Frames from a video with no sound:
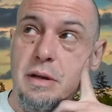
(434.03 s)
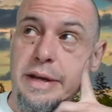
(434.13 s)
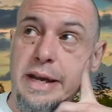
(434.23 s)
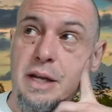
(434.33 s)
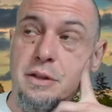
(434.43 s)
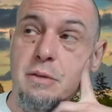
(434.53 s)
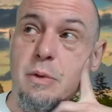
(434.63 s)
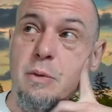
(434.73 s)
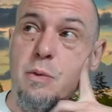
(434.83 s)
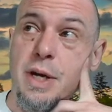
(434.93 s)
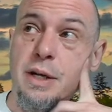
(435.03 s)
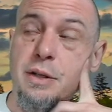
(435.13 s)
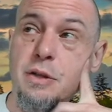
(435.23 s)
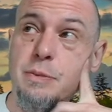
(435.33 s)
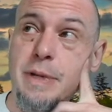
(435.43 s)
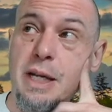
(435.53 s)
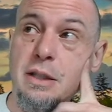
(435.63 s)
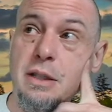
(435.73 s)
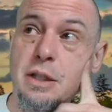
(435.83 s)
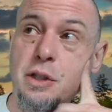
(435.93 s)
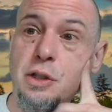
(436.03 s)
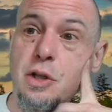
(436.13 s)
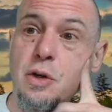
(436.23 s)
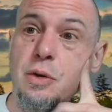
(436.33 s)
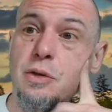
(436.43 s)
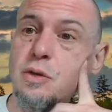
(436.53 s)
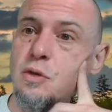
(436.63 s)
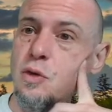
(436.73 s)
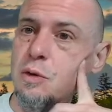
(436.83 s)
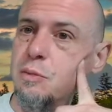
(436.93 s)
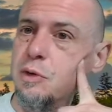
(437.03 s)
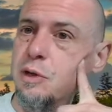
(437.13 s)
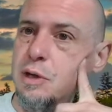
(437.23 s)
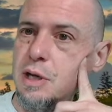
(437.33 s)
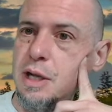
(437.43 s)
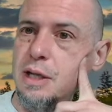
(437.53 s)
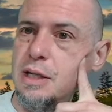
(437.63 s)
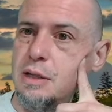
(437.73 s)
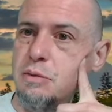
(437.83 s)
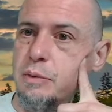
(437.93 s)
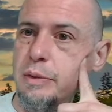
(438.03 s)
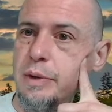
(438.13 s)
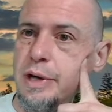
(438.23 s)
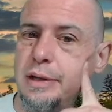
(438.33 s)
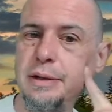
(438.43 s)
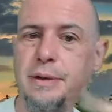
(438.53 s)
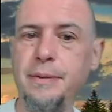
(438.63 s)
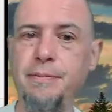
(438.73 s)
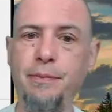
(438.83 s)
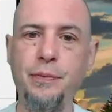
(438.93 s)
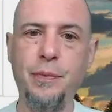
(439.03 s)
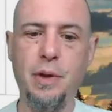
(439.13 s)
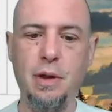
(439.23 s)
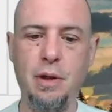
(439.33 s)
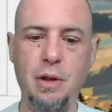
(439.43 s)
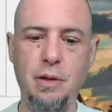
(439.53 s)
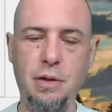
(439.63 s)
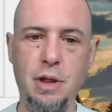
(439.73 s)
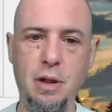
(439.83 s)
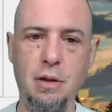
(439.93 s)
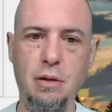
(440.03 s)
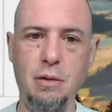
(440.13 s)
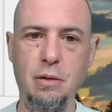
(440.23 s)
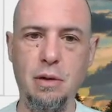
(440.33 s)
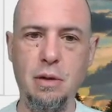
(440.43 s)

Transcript: And so what we want to do is basically show the scoreboard. I think that's what we want. So